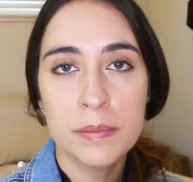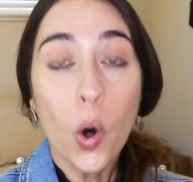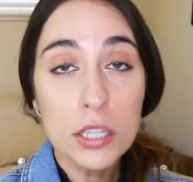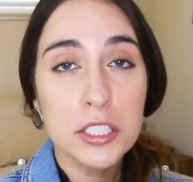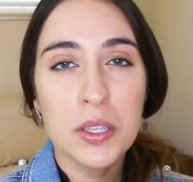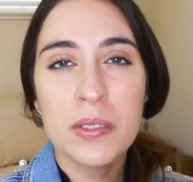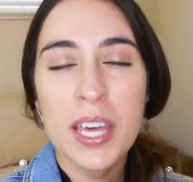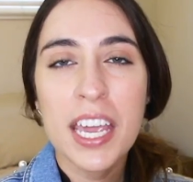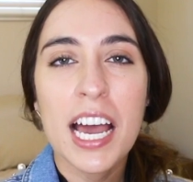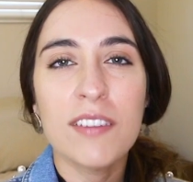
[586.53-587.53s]
Also,
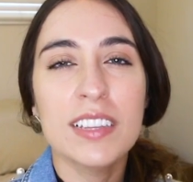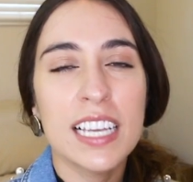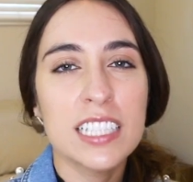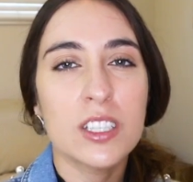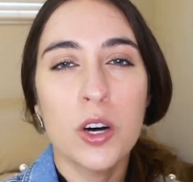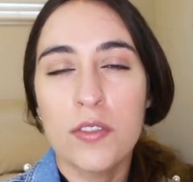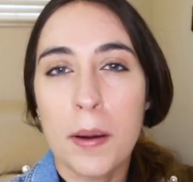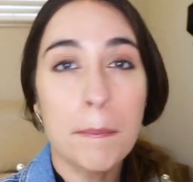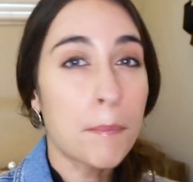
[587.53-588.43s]
they have less of a